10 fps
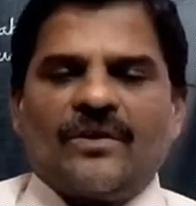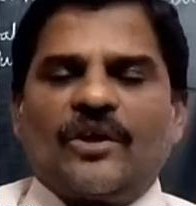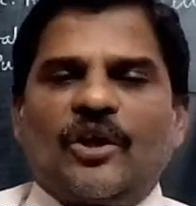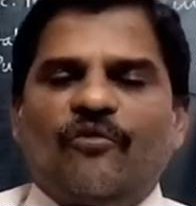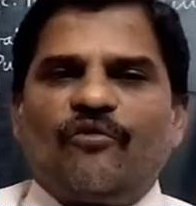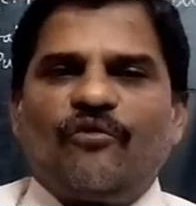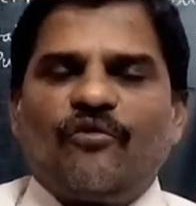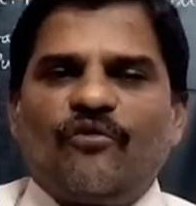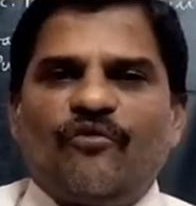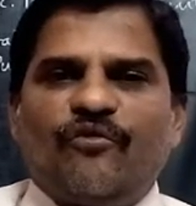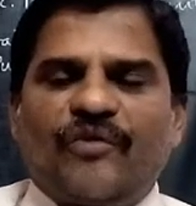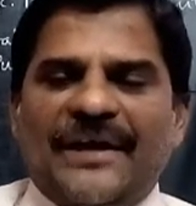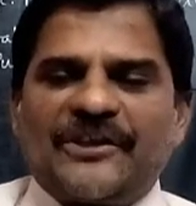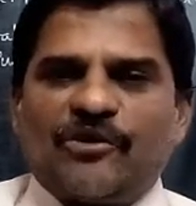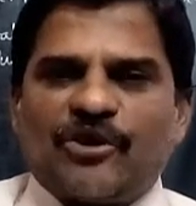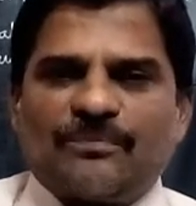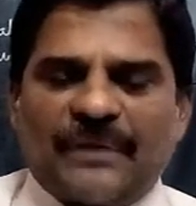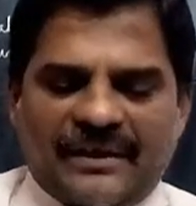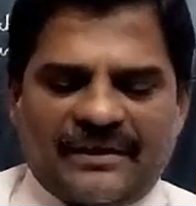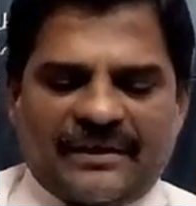Now, Francois
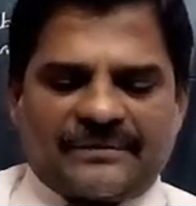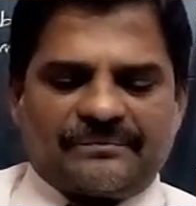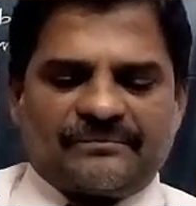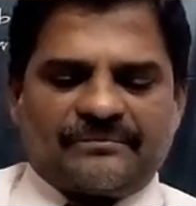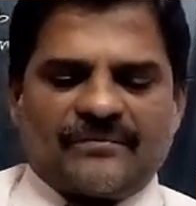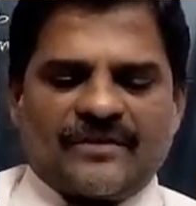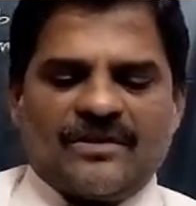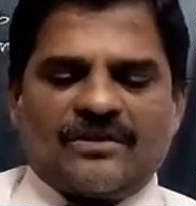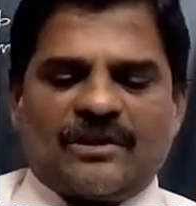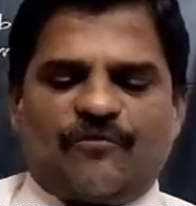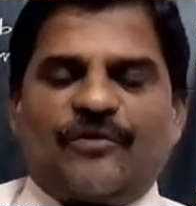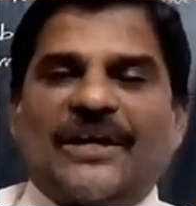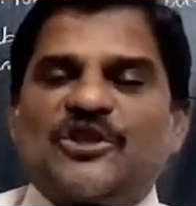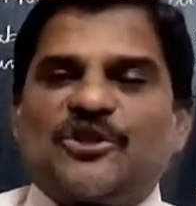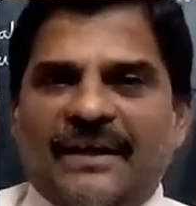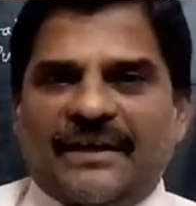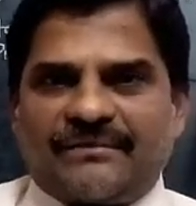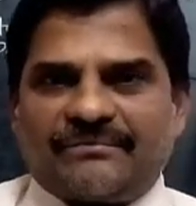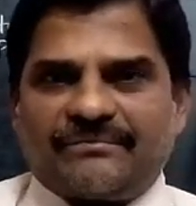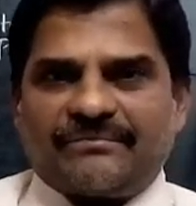Bernier, a Frenchman,
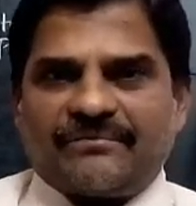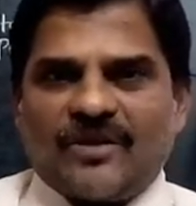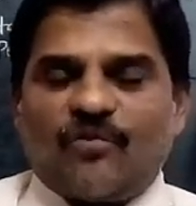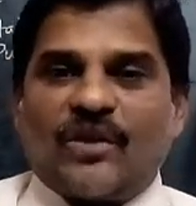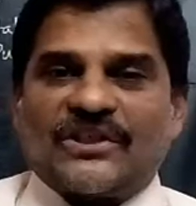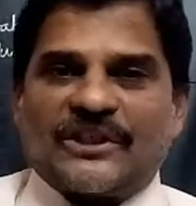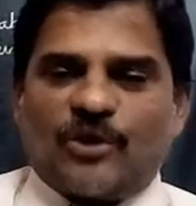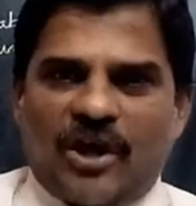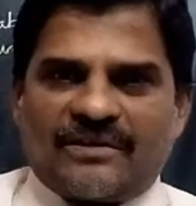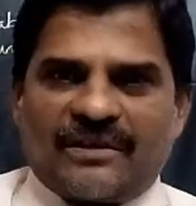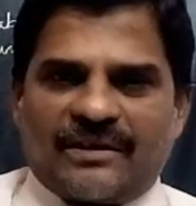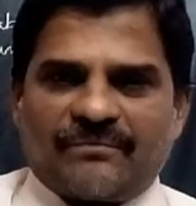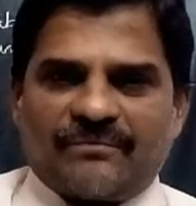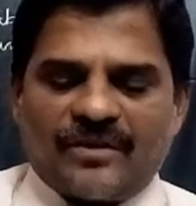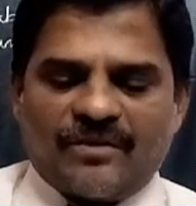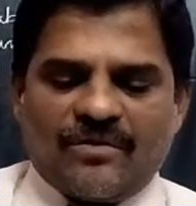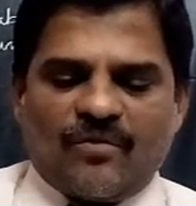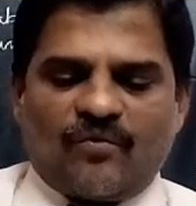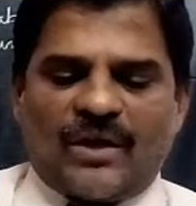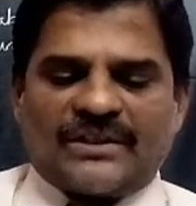was a doctor,
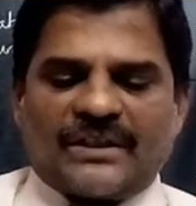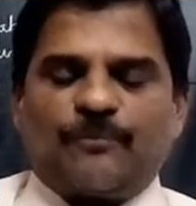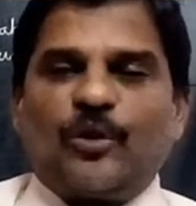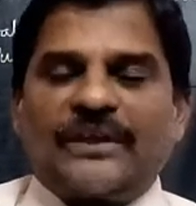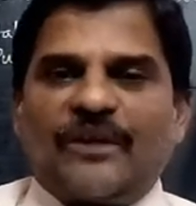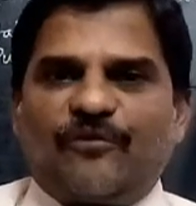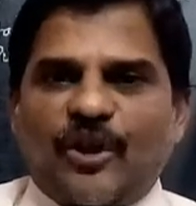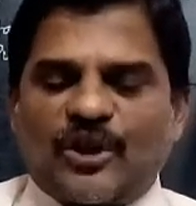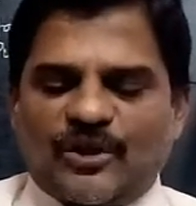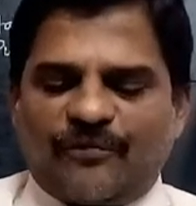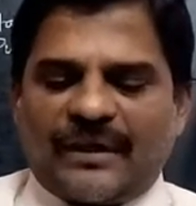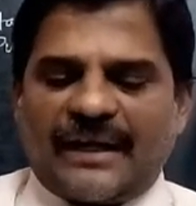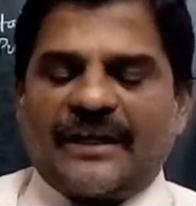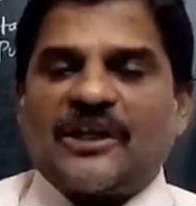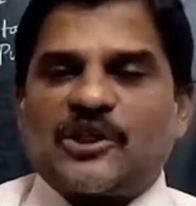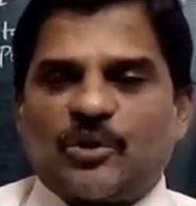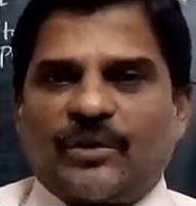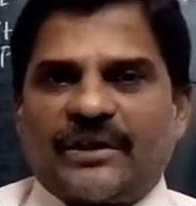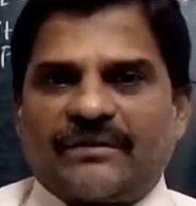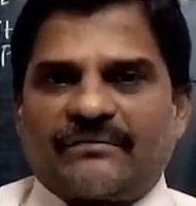was a political philosopher and an
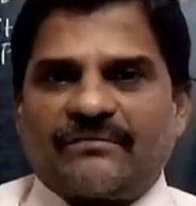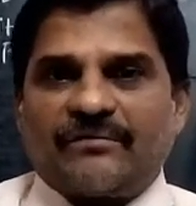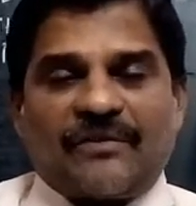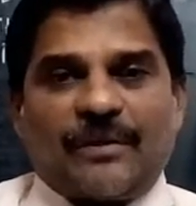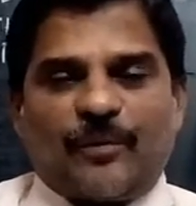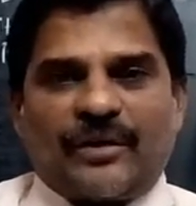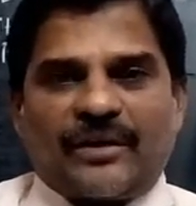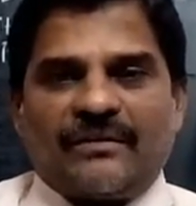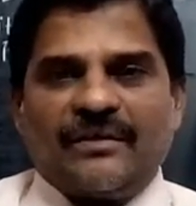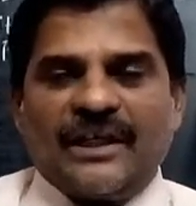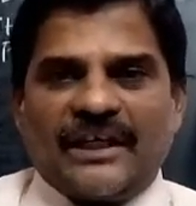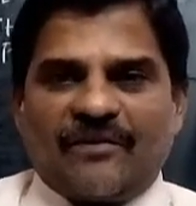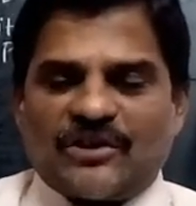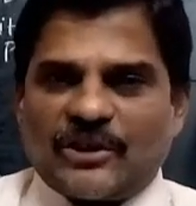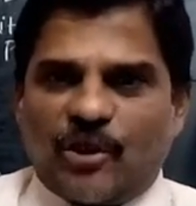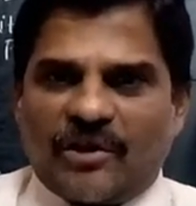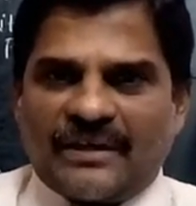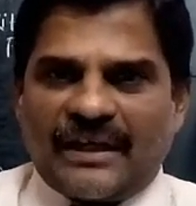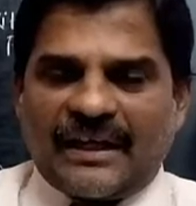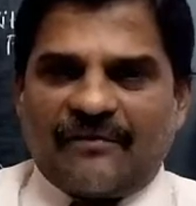historian. Very, very important. He was a
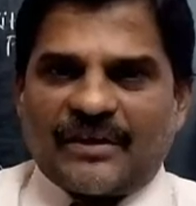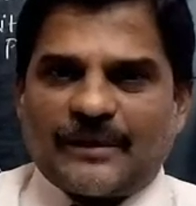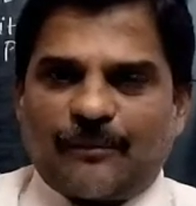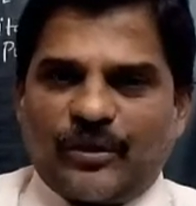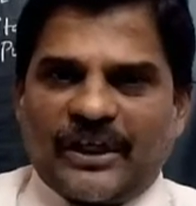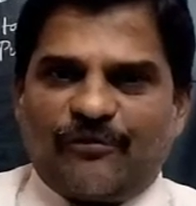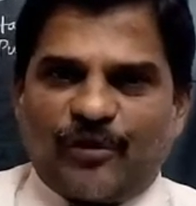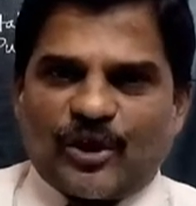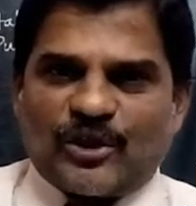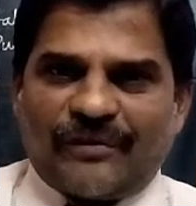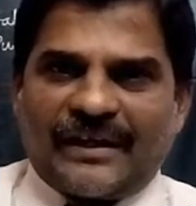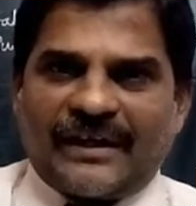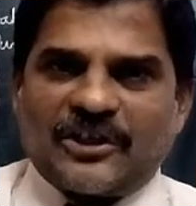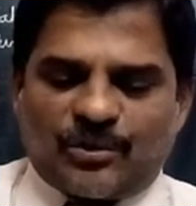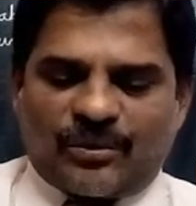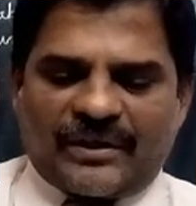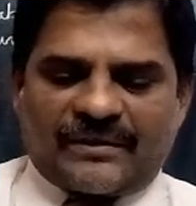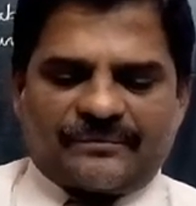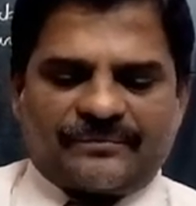doctor, he was a political philosopher and an historian.